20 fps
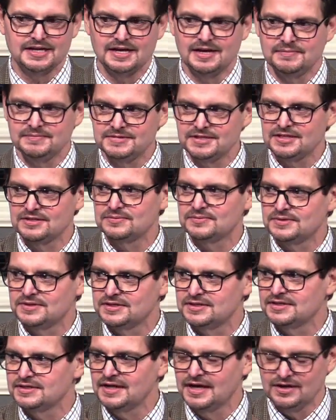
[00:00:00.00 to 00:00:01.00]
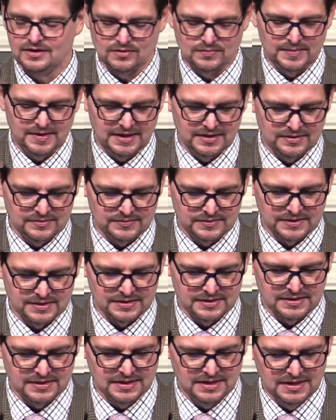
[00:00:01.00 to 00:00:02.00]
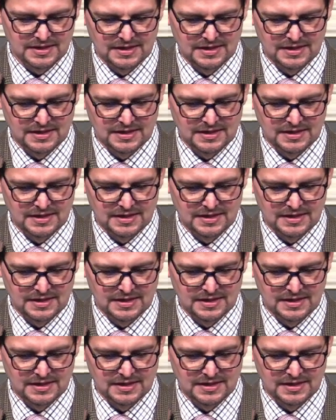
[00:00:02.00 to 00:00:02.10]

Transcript: come to the word and obey the word.